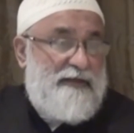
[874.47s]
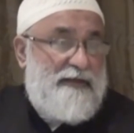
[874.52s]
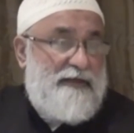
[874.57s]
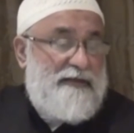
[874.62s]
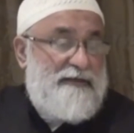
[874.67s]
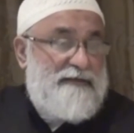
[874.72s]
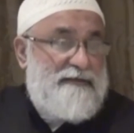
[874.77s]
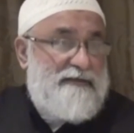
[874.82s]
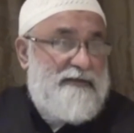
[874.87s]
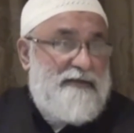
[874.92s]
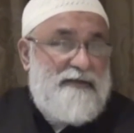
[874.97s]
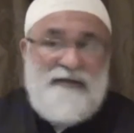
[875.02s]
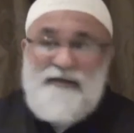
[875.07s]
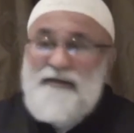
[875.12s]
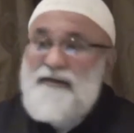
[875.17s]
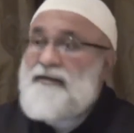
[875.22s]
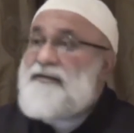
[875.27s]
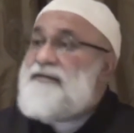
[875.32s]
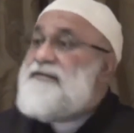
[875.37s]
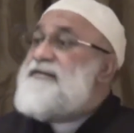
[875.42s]
It
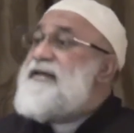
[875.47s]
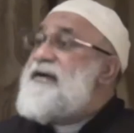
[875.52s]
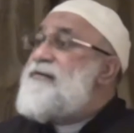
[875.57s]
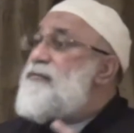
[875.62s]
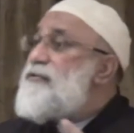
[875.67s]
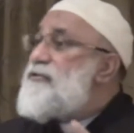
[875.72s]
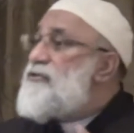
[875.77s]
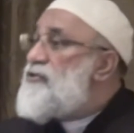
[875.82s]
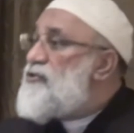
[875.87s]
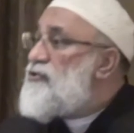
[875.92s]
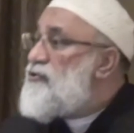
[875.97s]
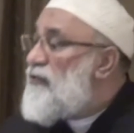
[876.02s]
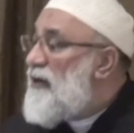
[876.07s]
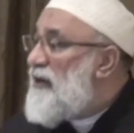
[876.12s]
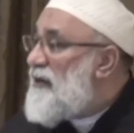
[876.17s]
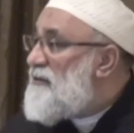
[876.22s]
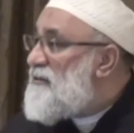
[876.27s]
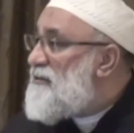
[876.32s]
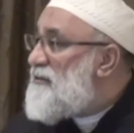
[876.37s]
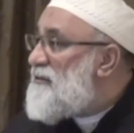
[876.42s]

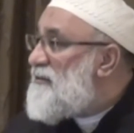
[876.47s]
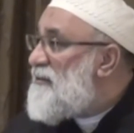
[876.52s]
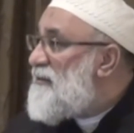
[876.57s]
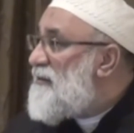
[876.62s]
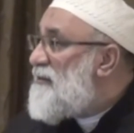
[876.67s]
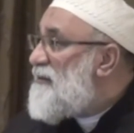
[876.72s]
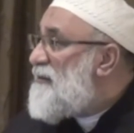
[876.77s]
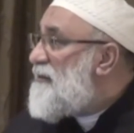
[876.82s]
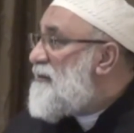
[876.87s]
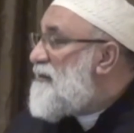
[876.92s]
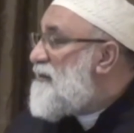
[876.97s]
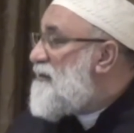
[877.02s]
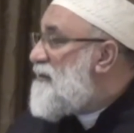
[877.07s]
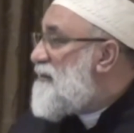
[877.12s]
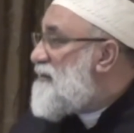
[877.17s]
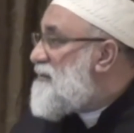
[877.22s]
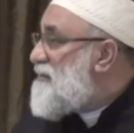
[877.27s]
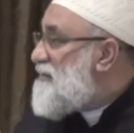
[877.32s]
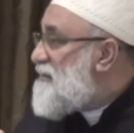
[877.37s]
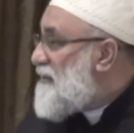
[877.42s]
demonstrates
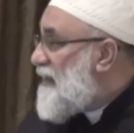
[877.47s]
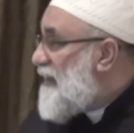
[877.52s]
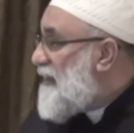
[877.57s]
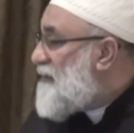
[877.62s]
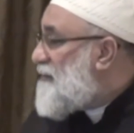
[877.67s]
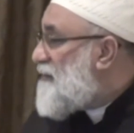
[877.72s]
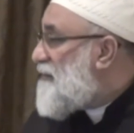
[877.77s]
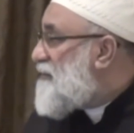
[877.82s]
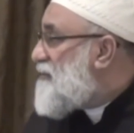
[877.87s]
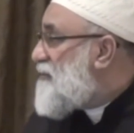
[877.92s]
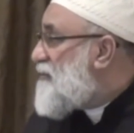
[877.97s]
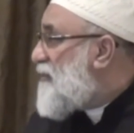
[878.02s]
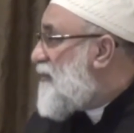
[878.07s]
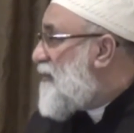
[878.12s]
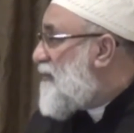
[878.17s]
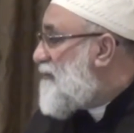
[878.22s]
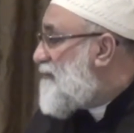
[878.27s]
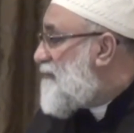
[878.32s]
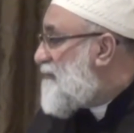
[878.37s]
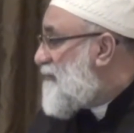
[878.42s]
the status
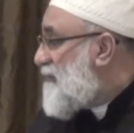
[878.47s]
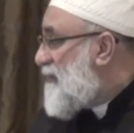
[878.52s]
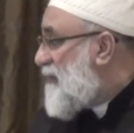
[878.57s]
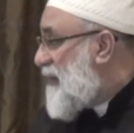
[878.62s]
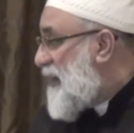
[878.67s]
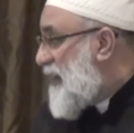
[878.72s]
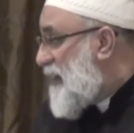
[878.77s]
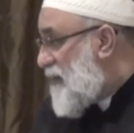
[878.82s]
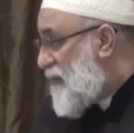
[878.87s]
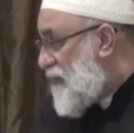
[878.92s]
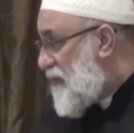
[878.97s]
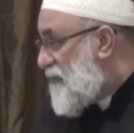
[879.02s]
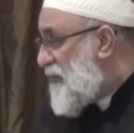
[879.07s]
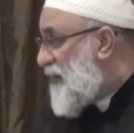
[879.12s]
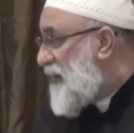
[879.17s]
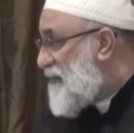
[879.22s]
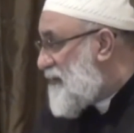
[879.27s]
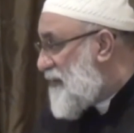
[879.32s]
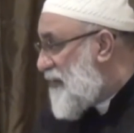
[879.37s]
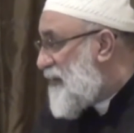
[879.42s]
of the Ahlul
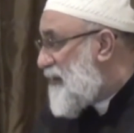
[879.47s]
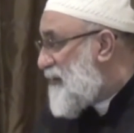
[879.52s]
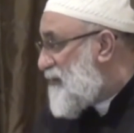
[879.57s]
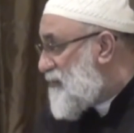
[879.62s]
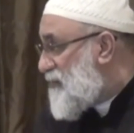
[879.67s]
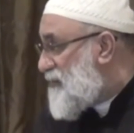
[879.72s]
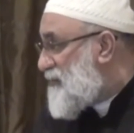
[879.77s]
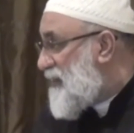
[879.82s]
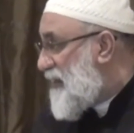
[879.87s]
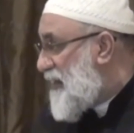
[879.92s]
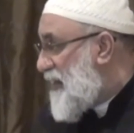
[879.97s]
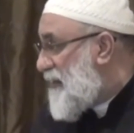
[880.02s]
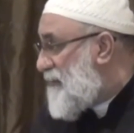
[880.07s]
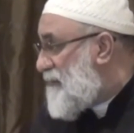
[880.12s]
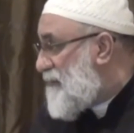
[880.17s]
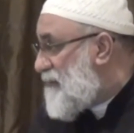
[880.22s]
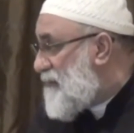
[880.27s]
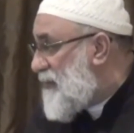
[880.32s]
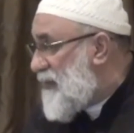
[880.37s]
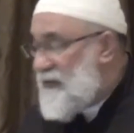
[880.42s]
Bayt alayhim salam,
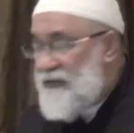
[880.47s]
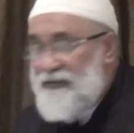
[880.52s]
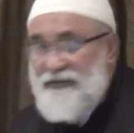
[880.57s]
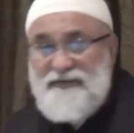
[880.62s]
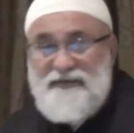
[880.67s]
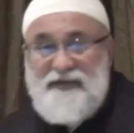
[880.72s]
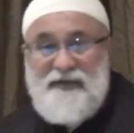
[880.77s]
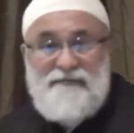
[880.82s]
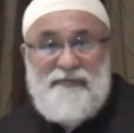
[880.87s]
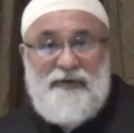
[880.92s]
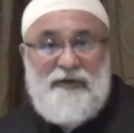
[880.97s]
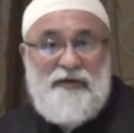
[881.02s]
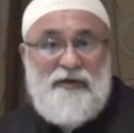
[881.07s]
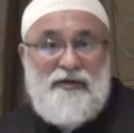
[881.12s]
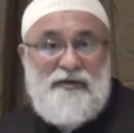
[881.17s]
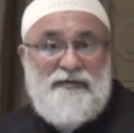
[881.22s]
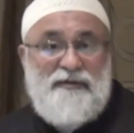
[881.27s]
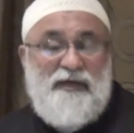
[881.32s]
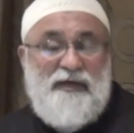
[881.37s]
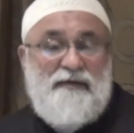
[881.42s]
because they
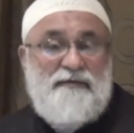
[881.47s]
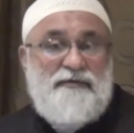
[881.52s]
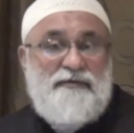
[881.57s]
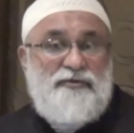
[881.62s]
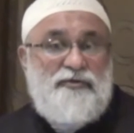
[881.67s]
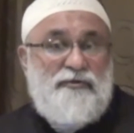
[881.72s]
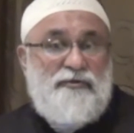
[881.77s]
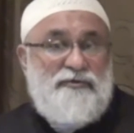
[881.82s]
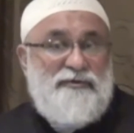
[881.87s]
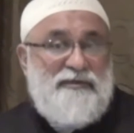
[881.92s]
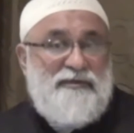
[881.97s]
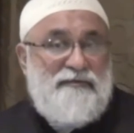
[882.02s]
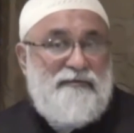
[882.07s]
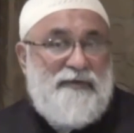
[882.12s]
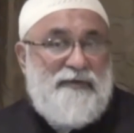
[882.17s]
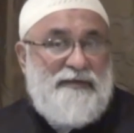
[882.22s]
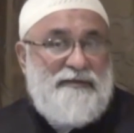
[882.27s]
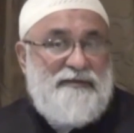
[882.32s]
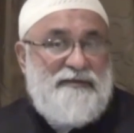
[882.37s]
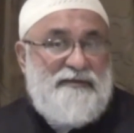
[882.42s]
belong, they are the chosen
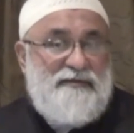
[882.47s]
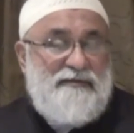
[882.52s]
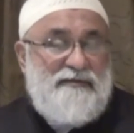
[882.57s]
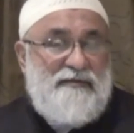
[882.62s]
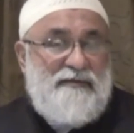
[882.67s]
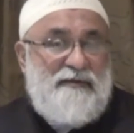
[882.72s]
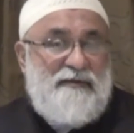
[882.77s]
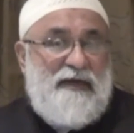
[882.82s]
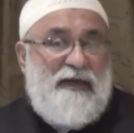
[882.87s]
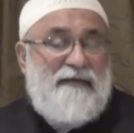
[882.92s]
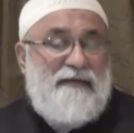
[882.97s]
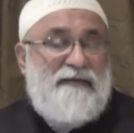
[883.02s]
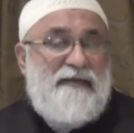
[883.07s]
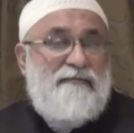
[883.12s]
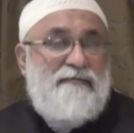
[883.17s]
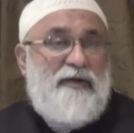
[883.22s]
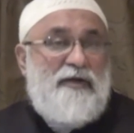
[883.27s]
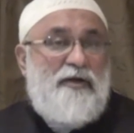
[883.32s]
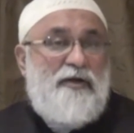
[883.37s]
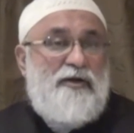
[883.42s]
ones, and
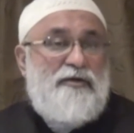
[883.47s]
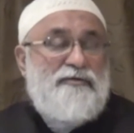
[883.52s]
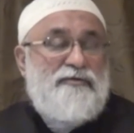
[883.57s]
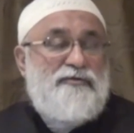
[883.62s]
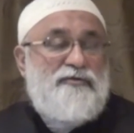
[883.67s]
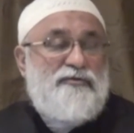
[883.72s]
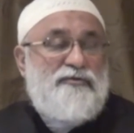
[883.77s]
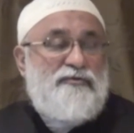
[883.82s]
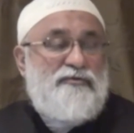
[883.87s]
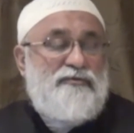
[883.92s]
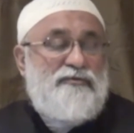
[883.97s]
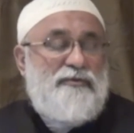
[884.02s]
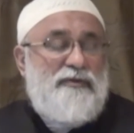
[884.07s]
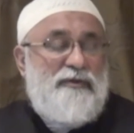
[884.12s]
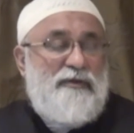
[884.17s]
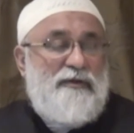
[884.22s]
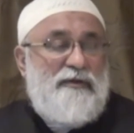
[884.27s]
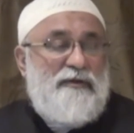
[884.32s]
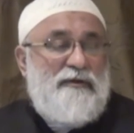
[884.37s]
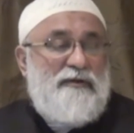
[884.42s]
they belong to
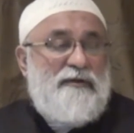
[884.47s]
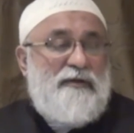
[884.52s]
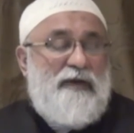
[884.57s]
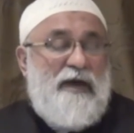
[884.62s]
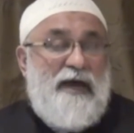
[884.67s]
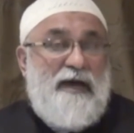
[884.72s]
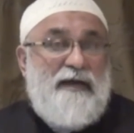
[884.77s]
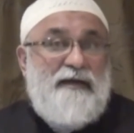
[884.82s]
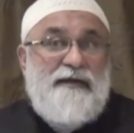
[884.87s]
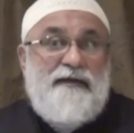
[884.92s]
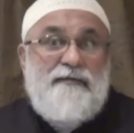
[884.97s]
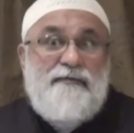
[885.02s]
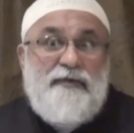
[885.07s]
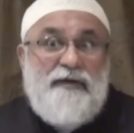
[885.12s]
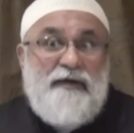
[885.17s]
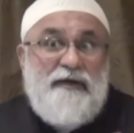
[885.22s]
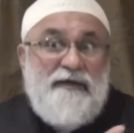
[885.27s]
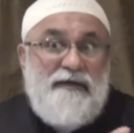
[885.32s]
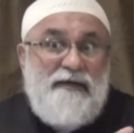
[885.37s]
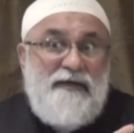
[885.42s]
Ali
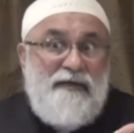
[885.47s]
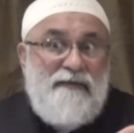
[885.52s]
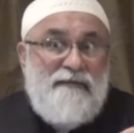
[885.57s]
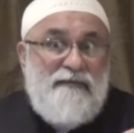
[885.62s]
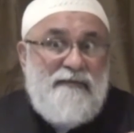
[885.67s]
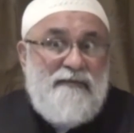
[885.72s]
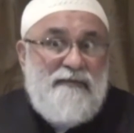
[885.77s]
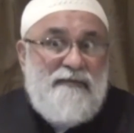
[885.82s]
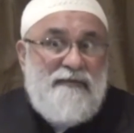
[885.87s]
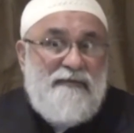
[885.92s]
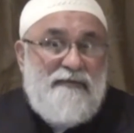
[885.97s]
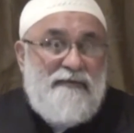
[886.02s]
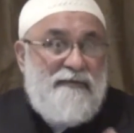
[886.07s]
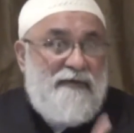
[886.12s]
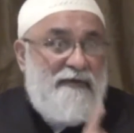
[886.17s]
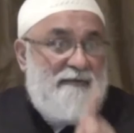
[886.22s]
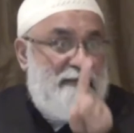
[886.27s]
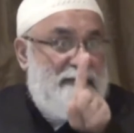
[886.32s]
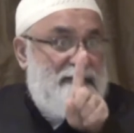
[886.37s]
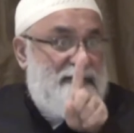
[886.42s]
Ibrahim, who
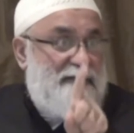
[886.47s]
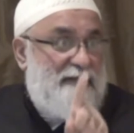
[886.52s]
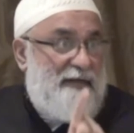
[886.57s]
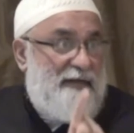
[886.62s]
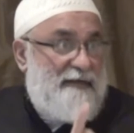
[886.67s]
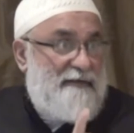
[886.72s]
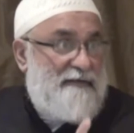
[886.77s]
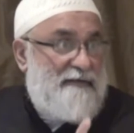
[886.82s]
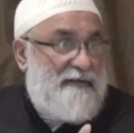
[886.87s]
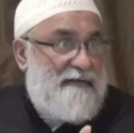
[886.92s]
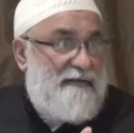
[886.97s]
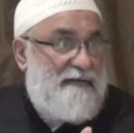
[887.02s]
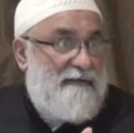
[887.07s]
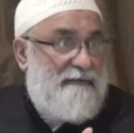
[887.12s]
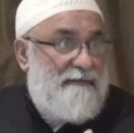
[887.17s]
have been selected.